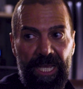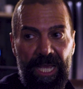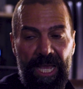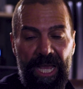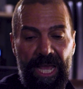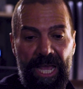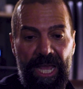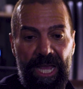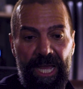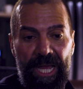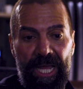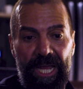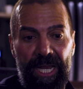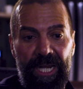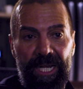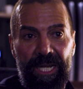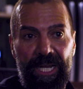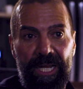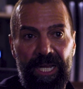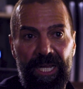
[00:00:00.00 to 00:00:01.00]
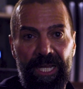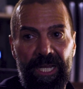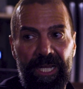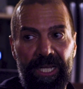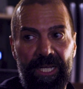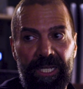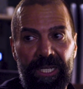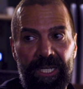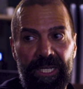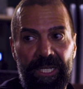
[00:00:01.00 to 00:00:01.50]
and
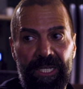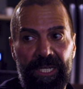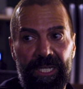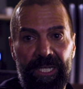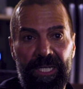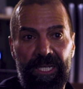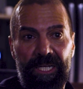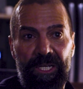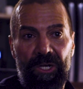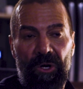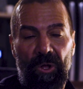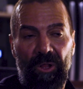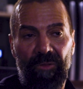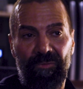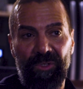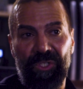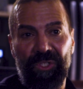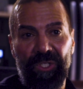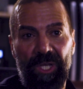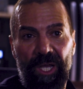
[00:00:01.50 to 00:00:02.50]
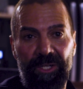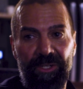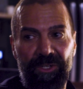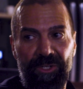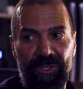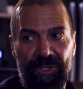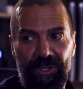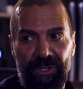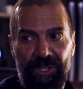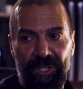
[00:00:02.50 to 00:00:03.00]
all of a
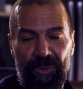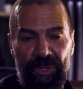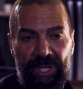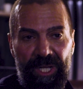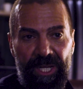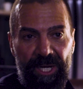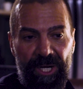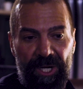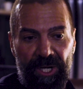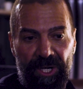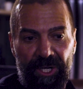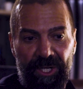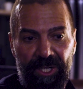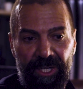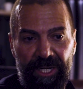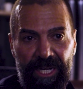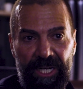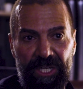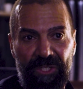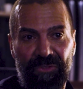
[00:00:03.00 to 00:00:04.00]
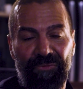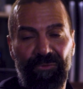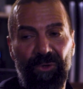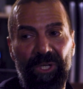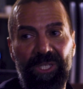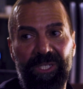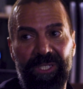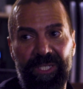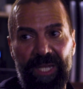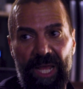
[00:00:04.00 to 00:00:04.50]
sudden you hear his
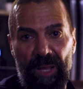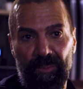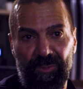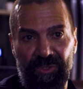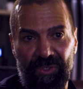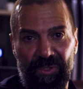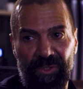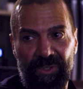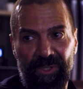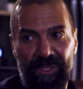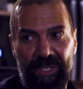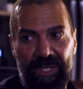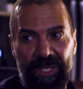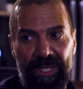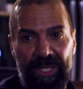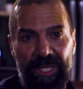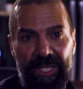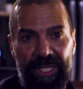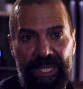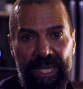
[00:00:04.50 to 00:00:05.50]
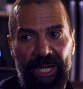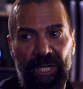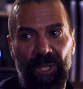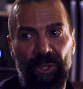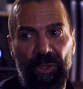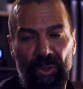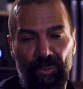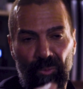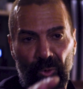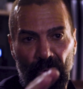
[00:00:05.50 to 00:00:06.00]
footsteps get a
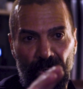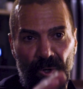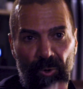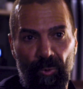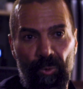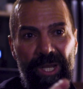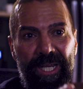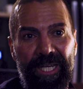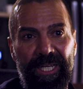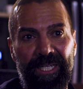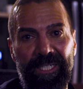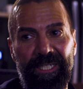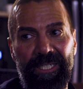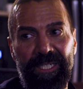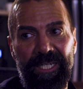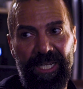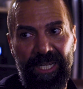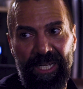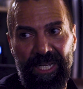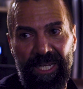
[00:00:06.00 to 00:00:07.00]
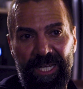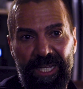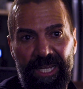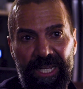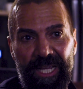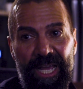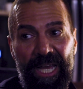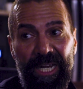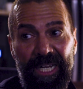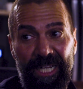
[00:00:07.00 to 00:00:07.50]
little more quickened,
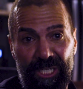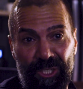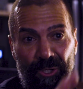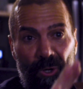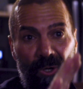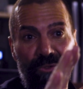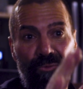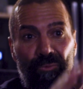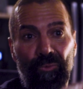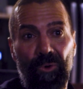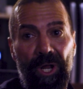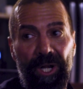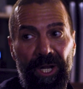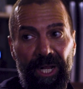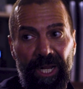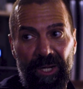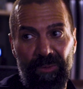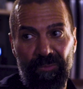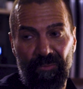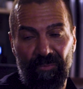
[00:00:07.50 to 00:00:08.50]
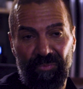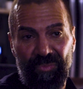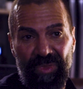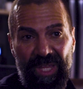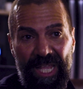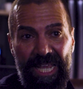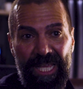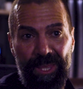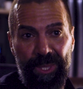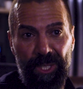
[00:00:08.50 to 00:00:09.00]
and he starts running
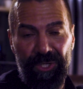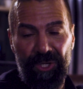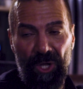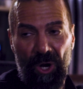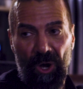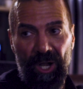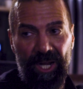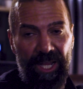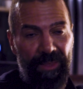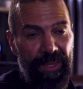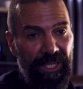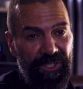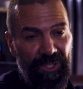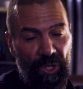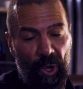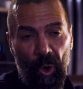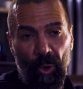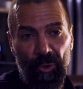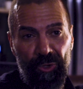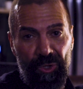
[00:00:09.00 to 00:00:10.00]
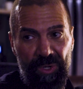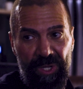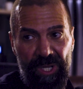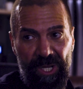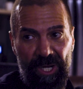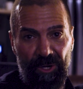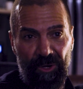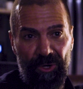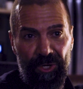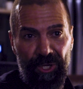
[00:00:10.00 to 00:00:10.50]
in the dark, and that's all you
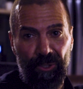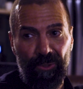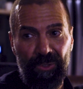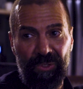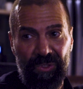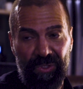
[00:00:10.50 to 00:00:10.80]
hear. You don't